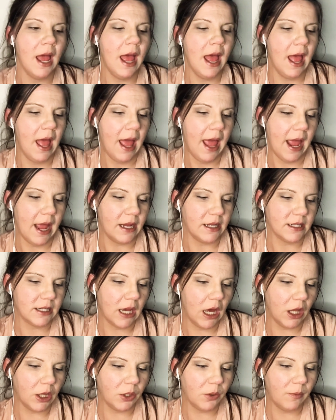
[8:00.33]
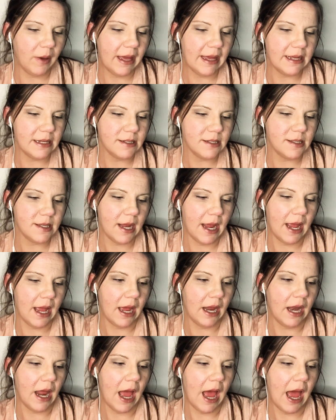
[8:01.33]
and colorways,
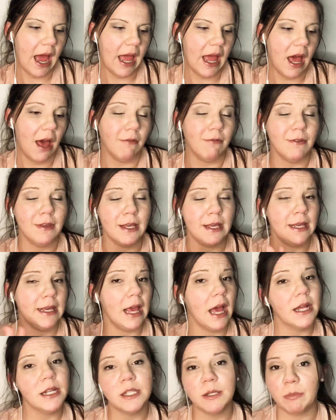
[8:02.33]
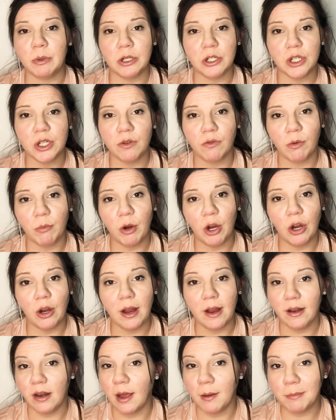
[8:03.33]
and I have yet to purchase from her
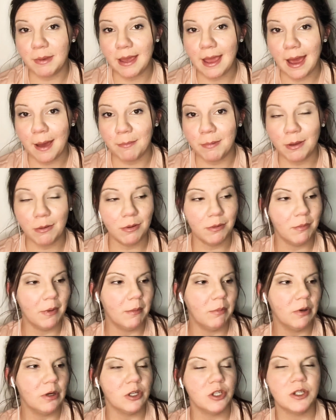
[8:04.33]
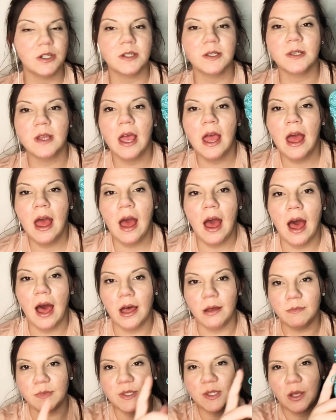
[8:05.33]
and not be happy with my purchase.
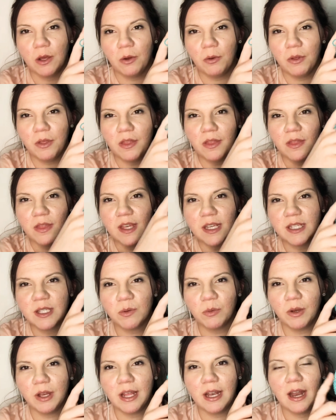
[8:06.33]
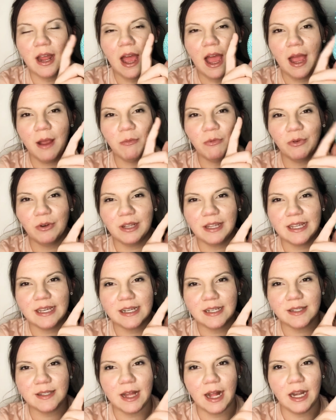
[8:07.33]
So this one I'm really
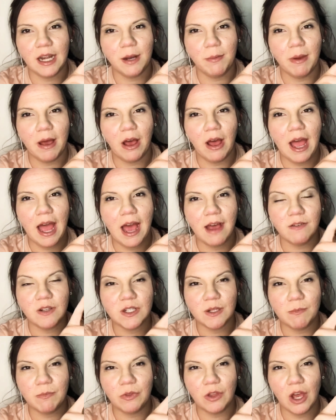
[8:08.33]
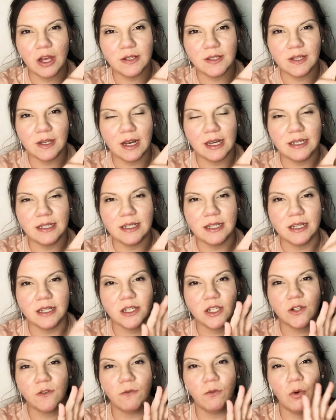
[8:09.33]
excited about. I have some thoughts and
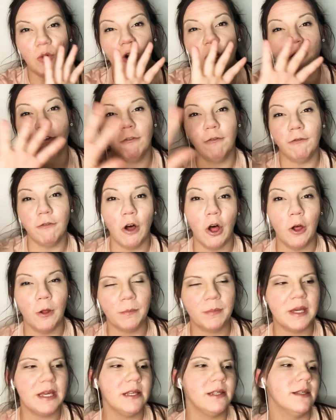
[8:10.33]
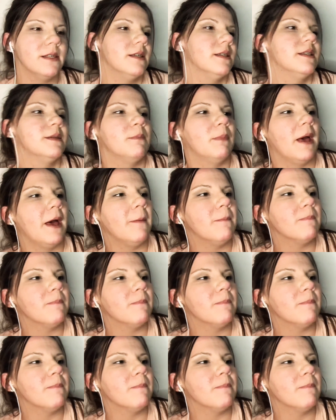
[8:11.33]
ideas for fall pieces, but